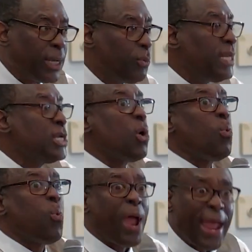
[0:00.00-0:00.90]
We didn't know
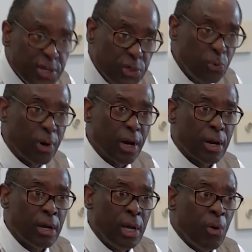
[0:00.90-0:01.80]
where you were.
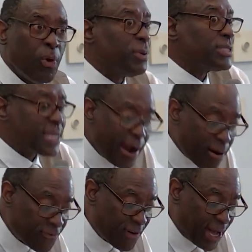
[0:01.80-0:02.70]
We were
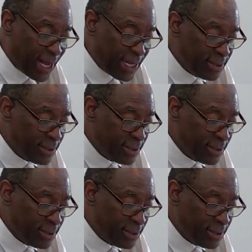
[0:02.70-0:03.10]
terrified.